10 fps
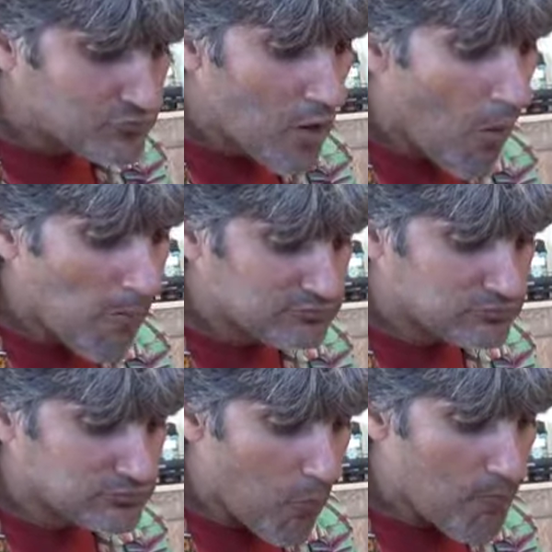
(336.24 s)
Chowing
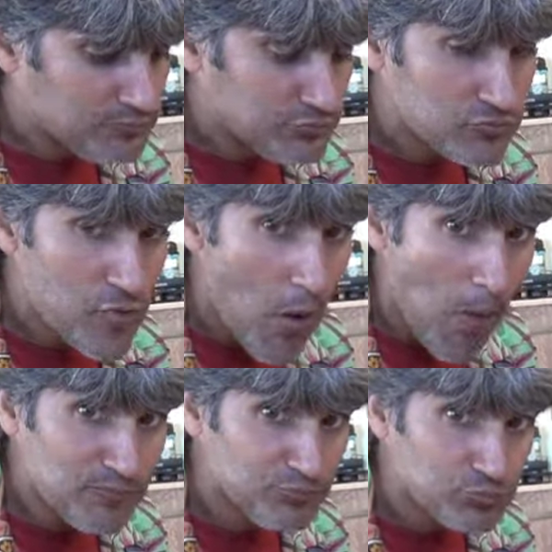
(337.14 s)
down on me. take
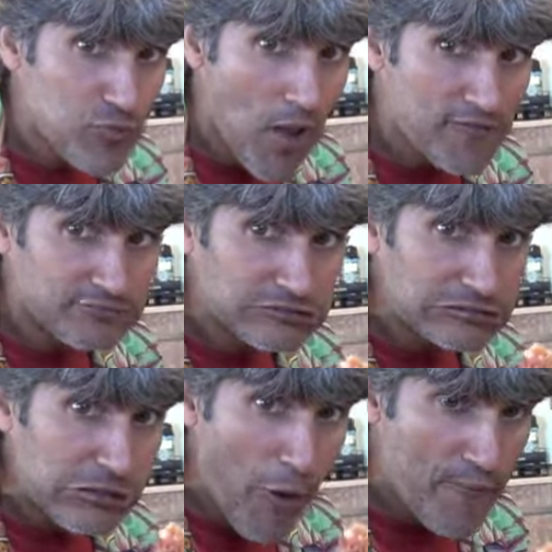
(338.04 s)
yeah. It, take it,